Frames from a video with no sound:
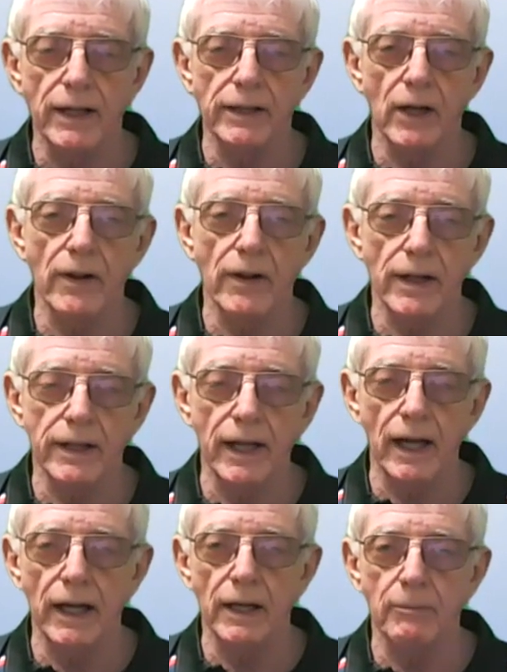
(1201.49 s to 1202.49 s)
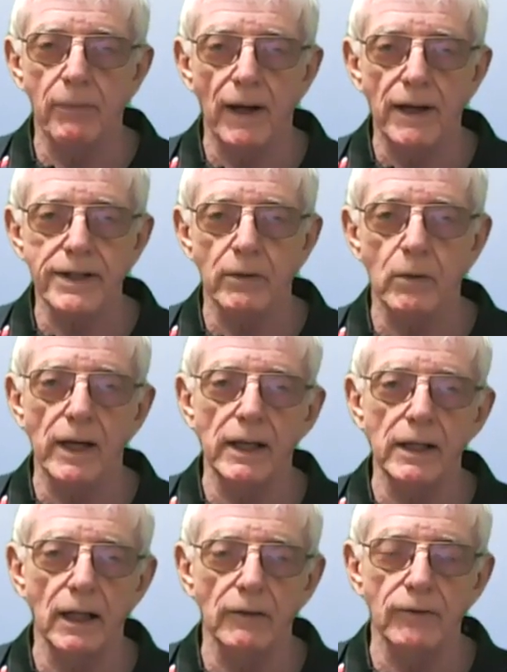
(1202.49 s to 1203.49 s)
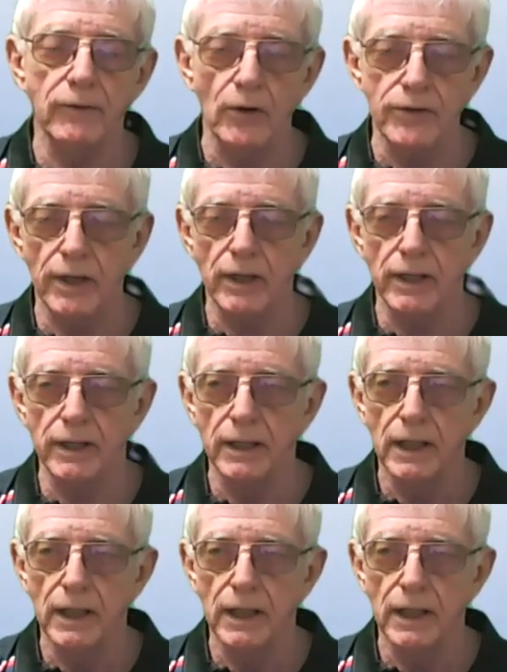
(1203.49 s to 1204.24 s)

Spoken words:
out that the guy had passed away, unfortunately,